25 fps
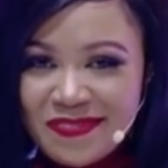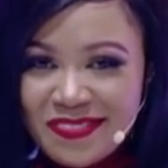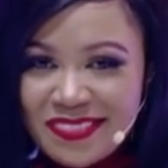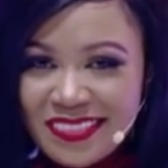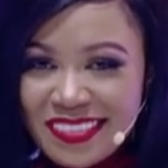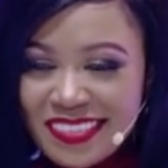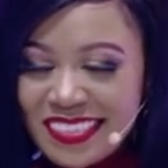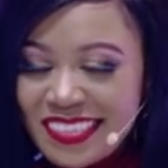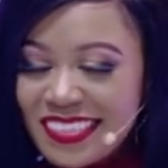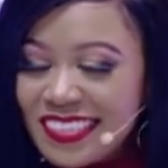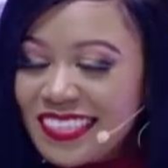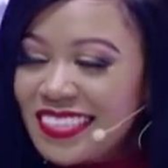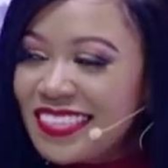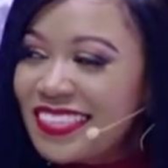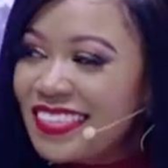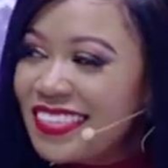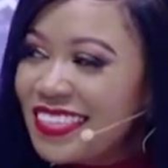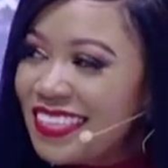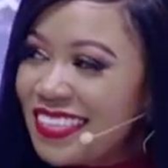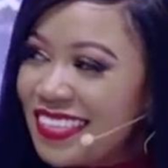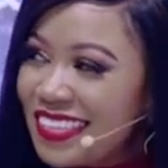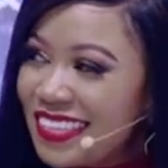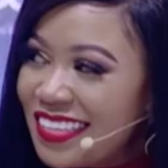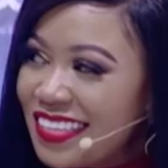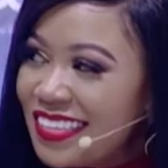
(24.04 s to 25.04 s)

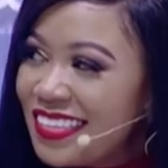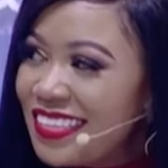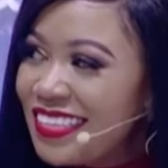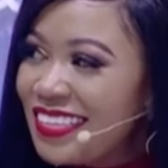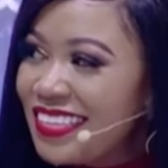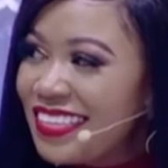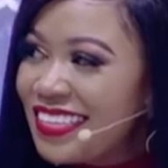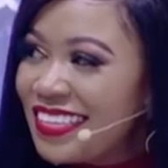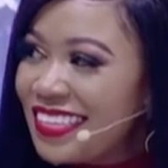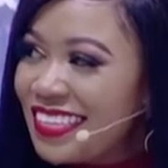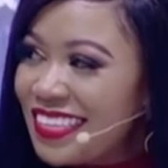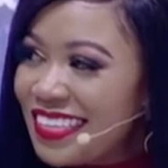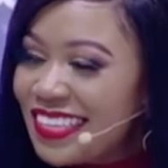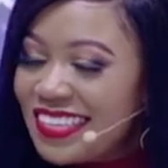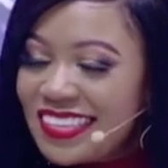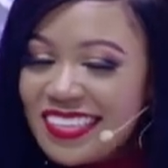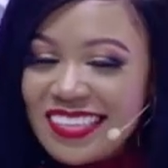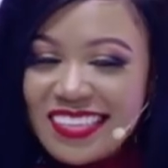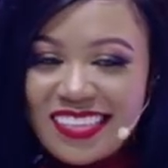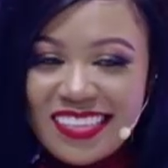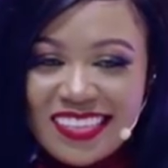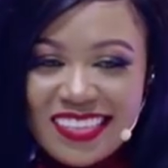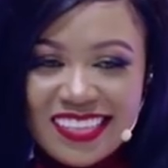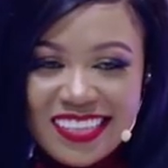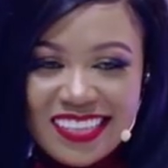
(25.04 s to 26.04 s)

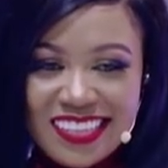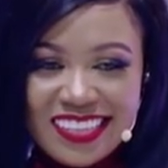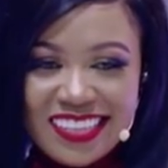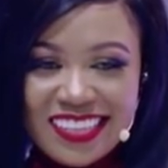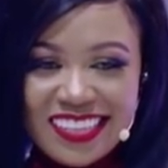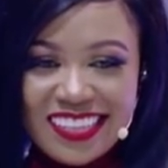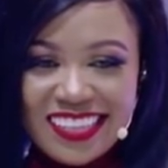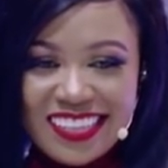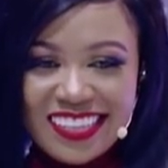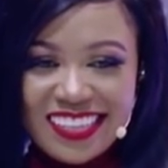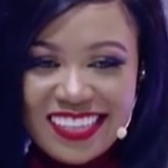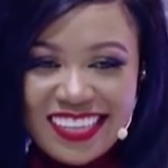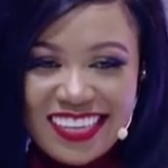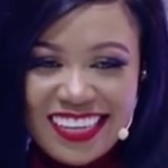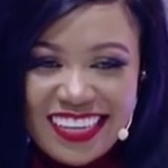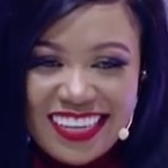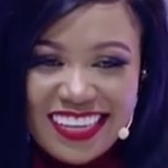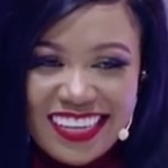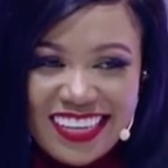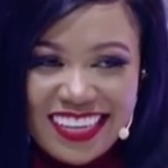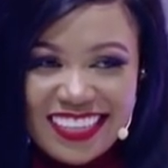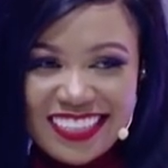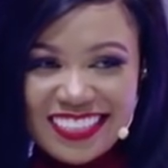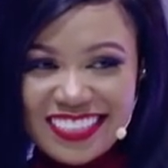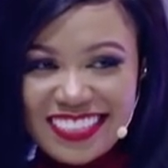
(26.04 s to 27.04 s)

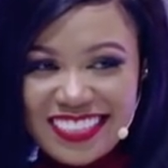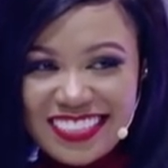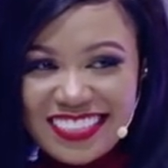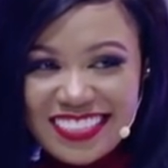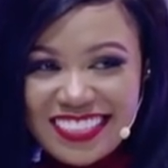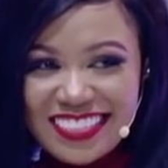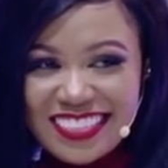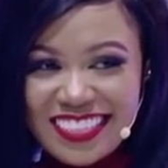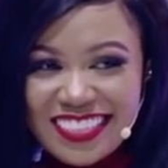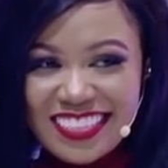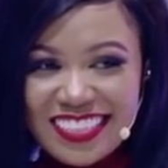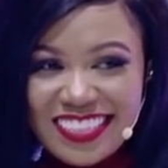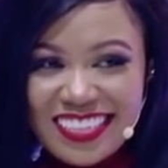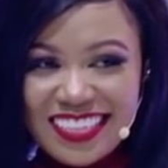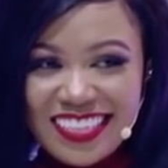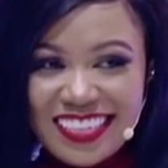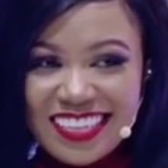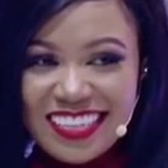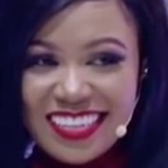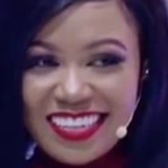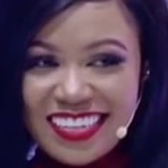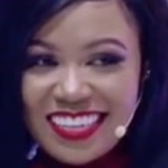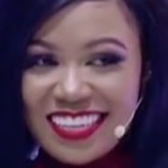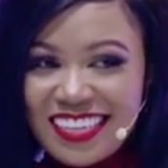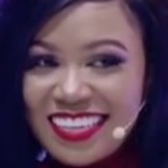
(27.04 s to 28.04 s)

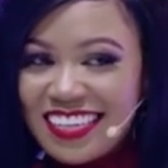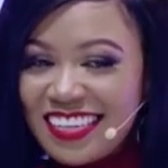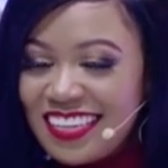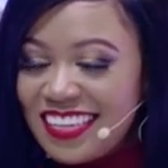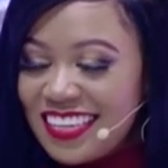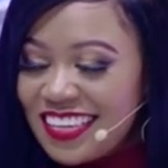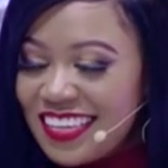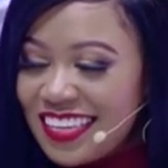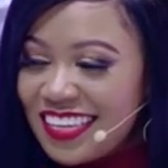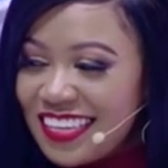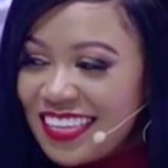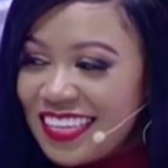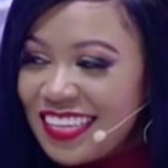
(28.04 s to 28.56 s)
(silent)